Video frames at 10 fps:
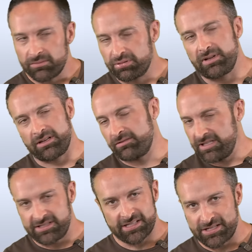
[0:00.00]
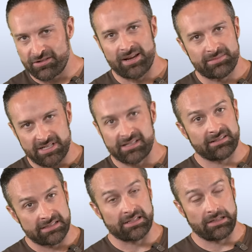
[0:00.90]
Probably don't need 60 grams, that's a,
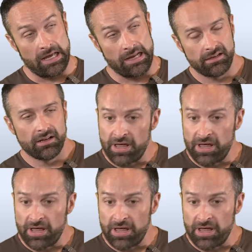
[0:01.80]
that's a lot.